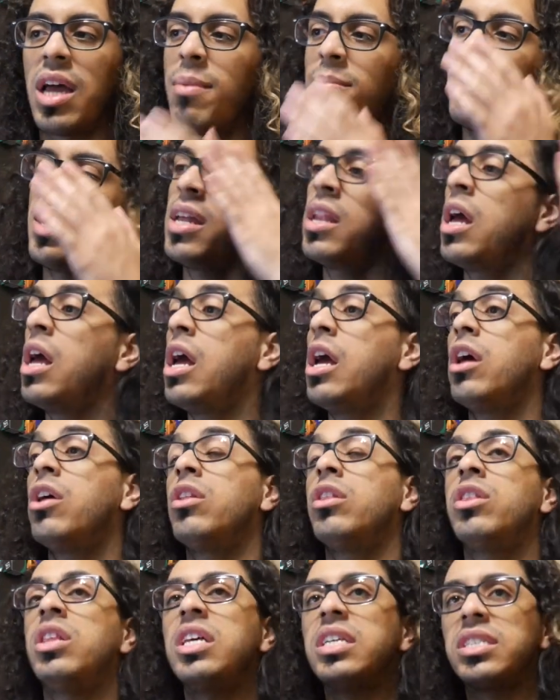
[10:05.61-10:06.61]
I mean,
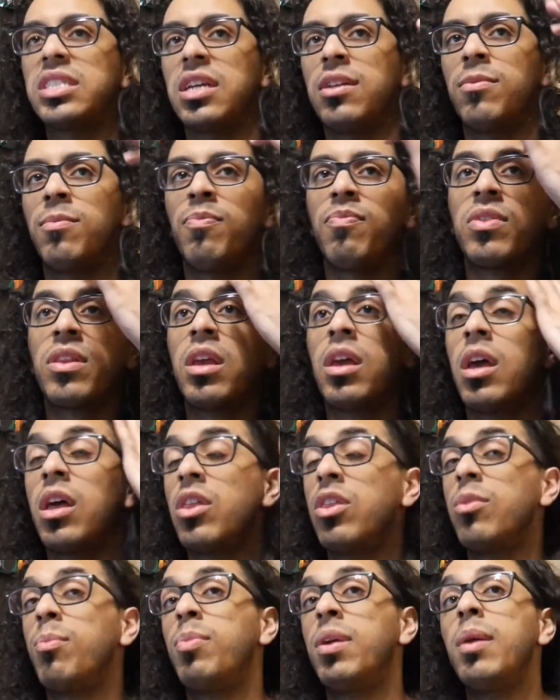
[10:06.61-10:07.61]
listen,
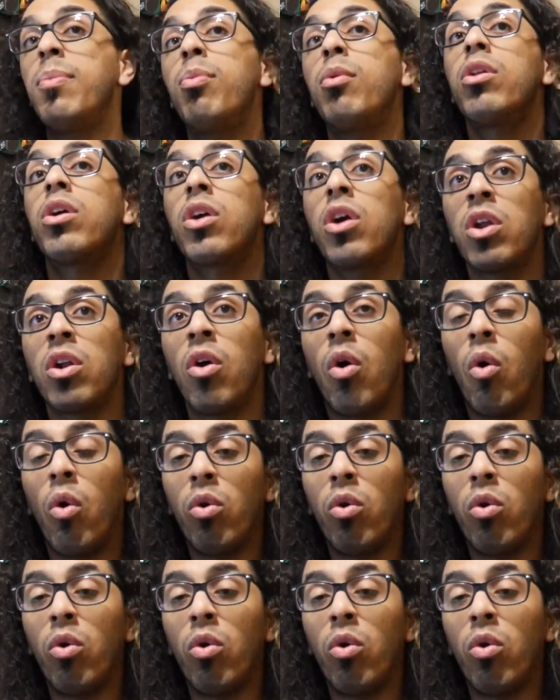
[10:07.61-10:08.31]
people are going to